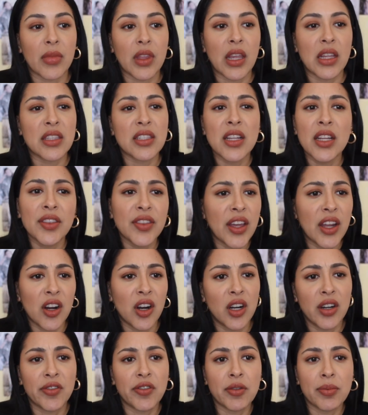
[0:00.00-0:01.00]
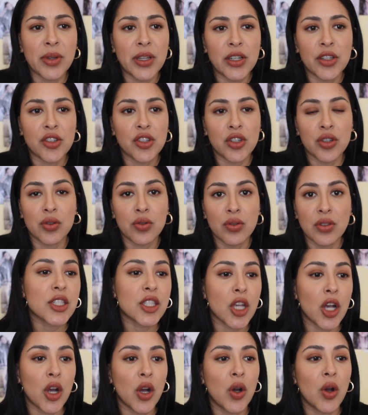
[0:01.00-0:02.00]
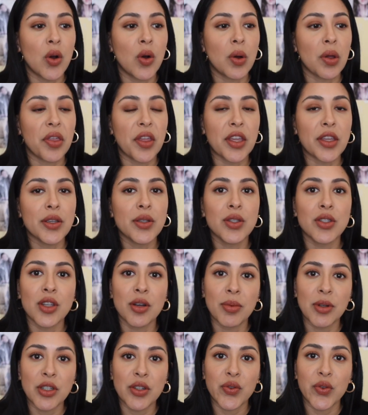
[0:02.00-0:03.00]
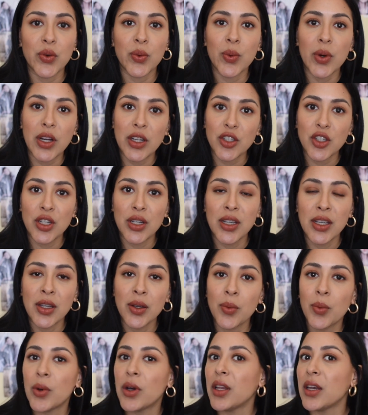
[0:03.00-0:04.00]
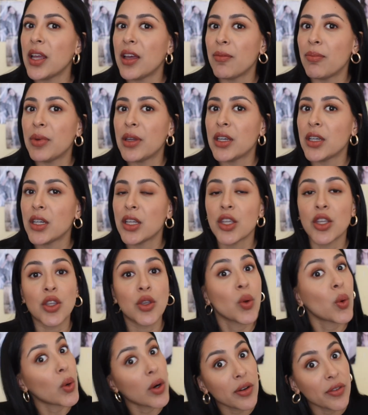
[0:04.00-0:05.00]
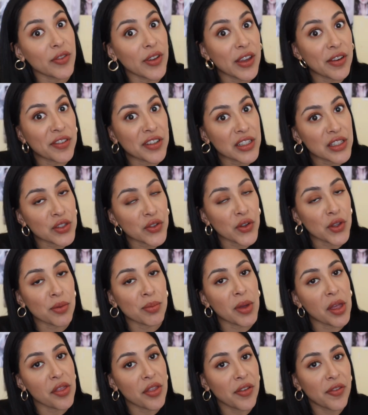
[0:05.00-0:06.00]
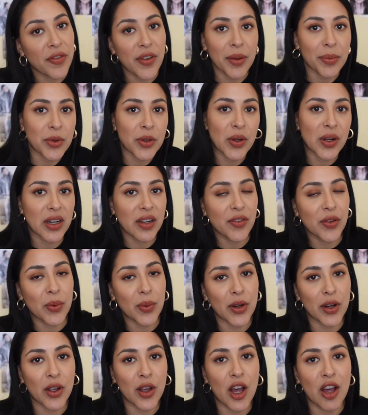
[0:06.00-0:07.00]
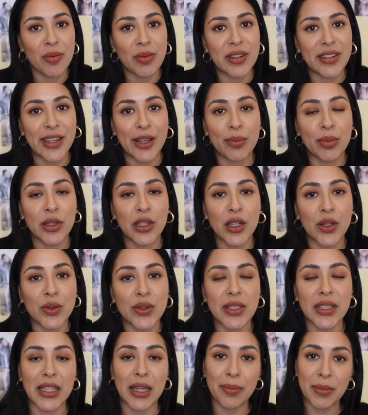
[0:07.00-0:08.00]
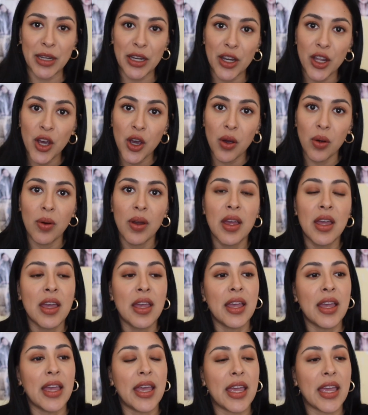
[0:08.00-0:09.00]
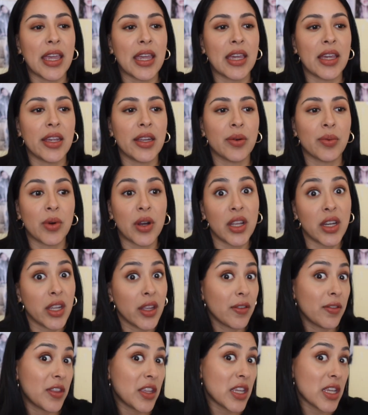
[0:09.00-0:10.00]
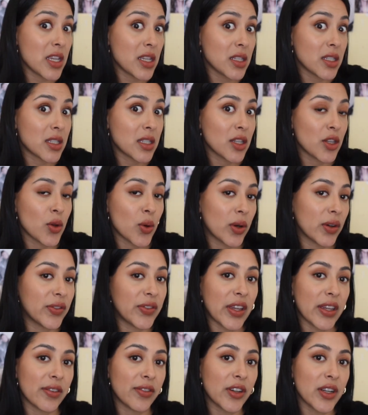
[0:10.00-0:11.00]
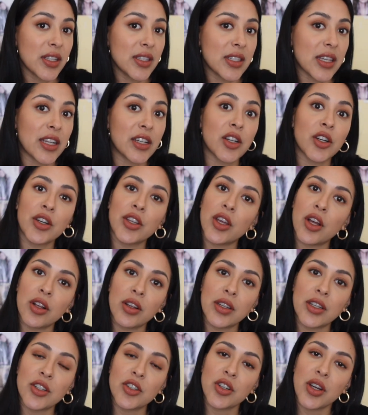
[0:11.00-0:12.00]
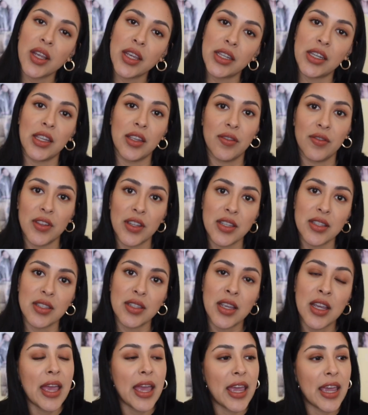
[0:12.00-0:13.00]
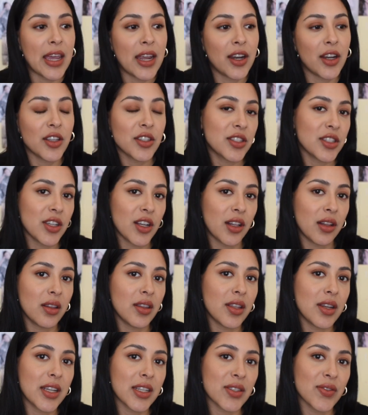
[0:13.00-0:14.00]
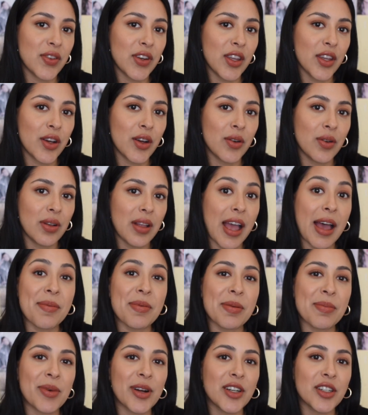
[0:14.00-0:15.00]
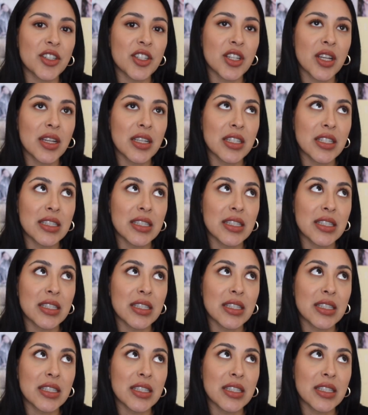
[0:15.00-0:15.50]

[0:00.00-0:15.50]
It's not that hard for me to choose. So thank you so much for watching. What have been your favorites for the month of February? If you want to comment down below to let me know. And were any of these your favorites? And are y'all going to try any of these? And I'll see y'all in the next video. Happy March.